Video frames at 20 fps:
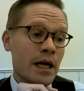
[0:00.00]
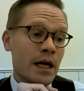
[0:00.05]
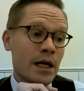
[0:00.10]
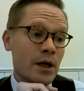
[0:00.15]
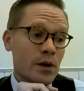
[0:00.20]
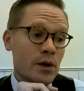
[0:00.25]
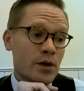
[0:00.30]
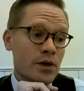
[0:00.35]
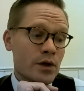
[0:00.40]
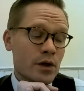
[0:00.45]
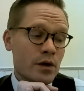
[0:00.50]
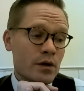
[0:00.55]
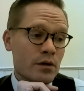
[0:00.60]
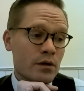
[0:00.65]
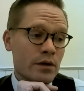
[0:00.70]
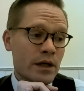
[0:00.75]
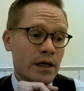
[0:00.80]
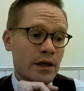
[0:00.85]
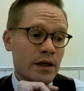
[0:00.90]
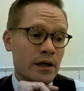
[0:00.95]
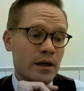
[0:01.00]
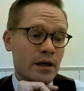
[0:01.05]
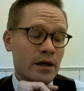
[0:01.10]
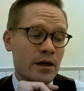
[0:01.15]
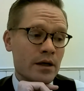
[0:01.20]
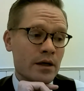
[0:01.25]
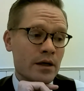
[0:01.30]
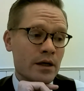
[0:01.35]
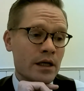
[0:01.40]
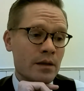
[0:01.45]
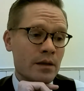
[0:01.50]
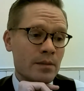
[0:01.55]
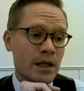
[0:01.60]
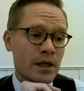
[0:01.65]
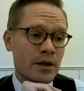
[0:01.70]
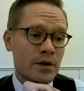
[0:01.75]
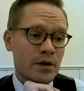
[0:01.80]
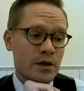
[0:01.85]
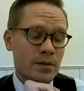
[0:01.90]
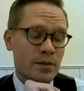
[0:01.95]
And also that uh,
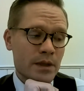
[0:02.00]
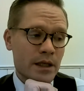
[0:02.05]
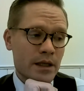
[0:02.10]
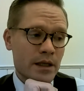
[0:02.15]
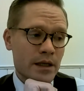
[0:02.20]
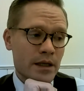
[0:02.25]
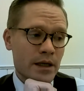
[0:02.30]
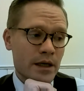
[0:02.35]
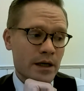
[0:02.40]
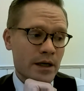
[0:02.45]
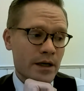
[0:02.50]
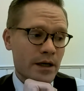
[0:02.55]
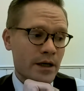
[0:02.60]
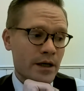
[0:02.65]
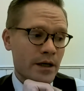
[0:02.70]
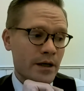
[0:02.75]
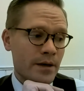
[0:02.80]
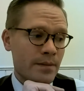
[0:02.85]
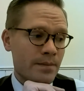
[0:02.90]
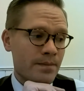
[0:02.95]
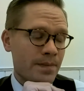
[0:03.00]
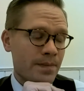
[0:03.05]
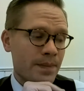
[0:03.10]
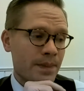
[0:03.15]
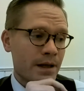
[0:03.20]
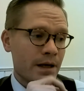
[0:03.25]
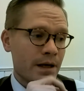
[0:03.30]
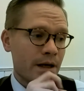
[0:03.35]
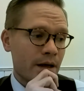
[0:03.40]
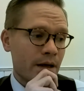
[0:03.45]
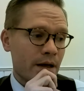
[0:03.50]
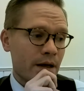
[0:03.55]
independent news media um,